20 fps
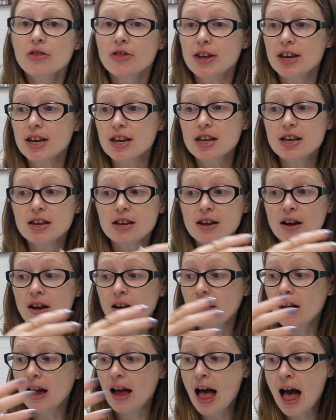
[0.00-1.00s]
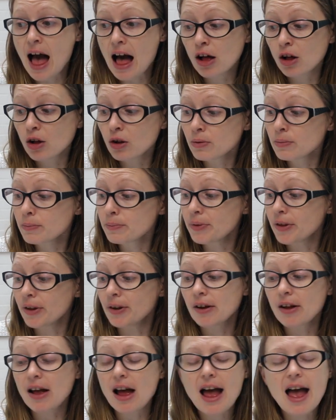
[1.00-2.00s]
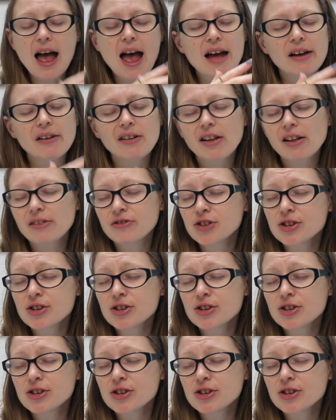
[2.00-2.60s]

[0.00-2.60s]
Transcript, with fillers: the help, the eh,